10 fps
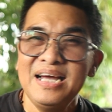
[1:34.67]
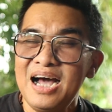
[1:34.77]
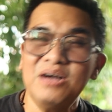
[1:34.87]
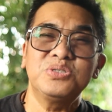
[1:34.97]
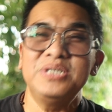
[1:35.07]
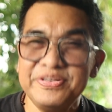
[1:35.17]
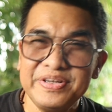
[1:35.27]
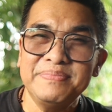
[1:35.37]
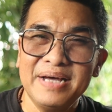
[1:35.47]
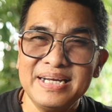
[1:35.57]
how to live
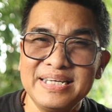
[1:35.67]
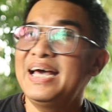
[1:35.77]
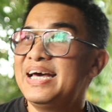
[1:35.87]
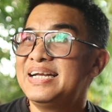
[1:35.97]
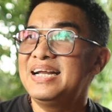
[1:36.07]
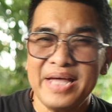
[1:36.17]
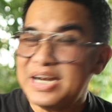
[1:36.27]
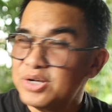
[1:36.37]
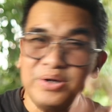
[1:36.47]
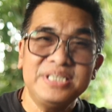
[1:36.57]
in Bali, and
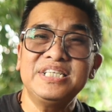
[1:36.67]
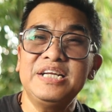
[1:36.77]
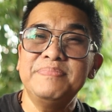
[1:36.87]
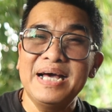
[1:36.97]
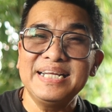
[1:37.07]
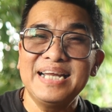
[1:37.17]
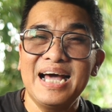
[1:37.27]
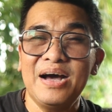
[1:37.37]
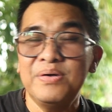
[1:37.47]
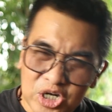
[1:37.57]
condition in Bali
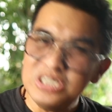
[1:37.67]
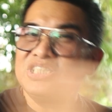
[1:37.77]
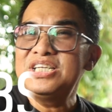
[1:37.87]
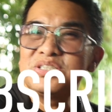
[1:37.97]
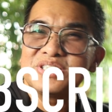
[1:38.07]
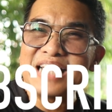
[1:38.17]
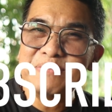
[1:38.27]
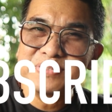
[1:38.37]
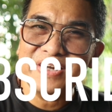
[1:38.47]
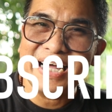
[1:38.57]
now, consider to
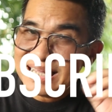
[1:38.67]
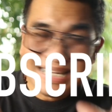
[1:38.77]
subscribe.